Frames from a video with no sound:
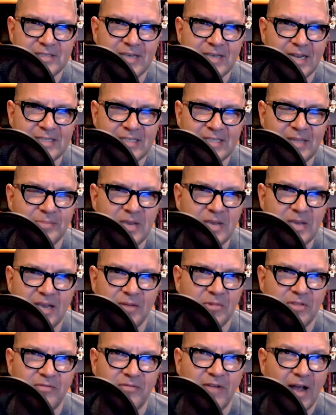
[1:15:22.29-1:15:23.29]
states that begin
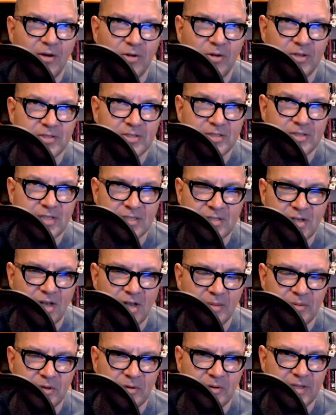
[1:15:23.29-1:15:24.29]
with vowels. That's right.
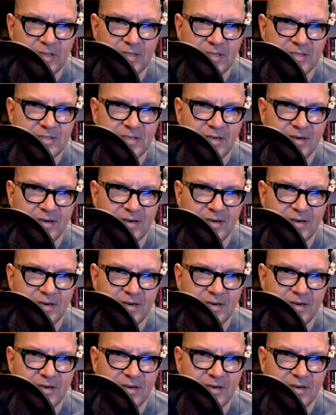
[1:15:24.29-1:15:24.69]
all I'm doing this